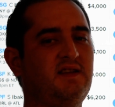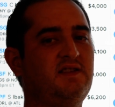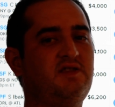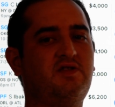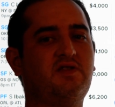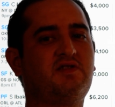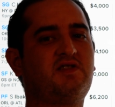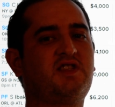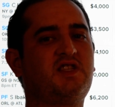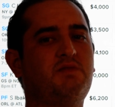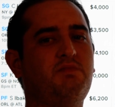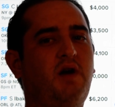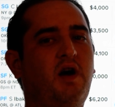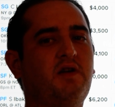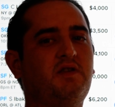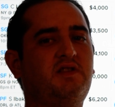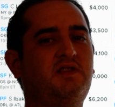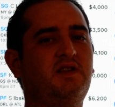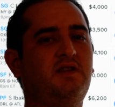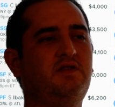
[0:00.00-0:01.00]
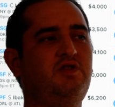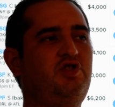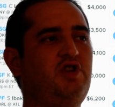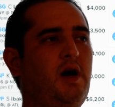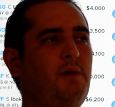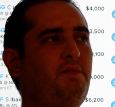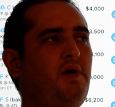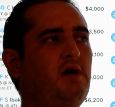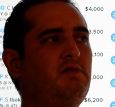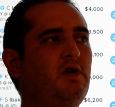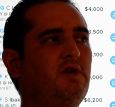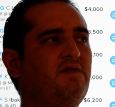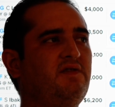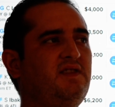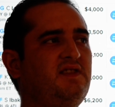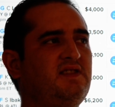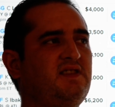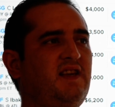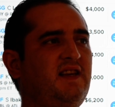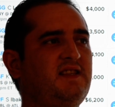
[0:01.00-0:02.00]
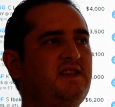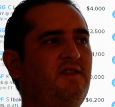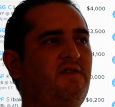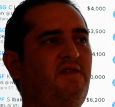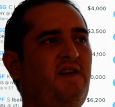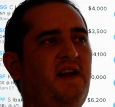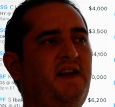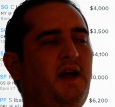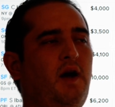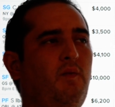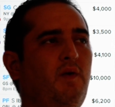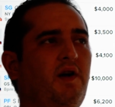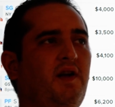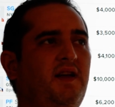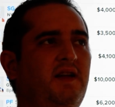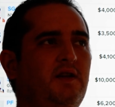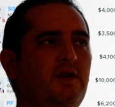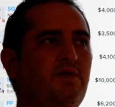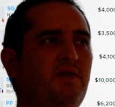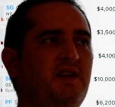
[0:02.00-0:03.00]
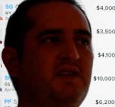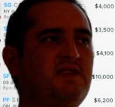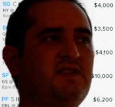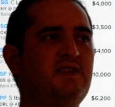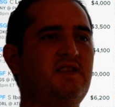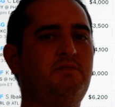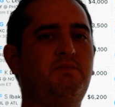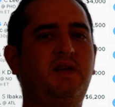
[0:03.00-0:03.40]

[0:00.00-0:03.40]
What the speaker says: It's just smart to jump all over these things and find out where increases in